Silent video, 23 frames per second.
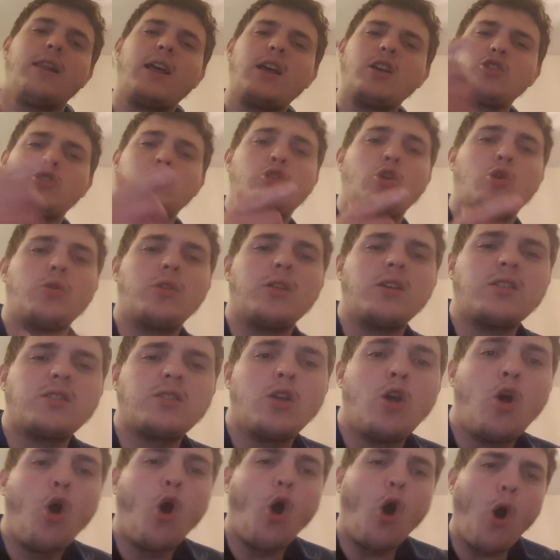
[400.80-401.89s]
let's do this.
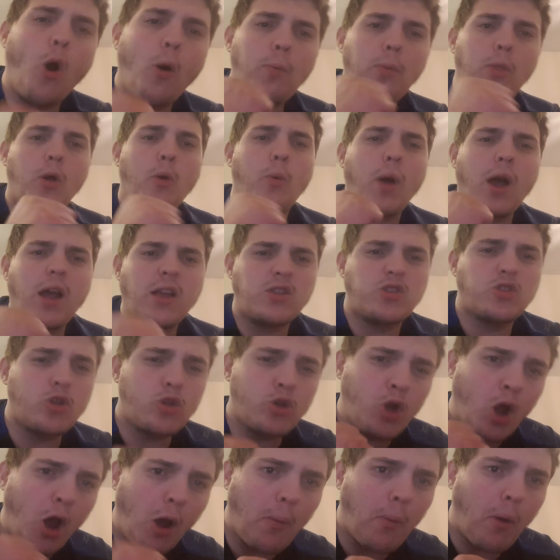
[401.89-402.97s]
Up the Whites,
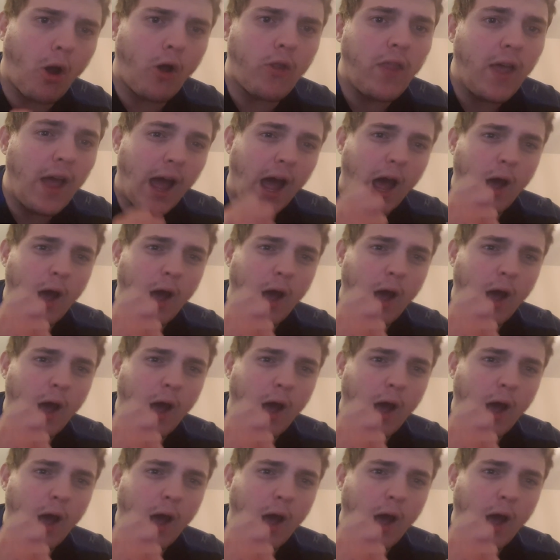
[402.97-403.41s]
come on.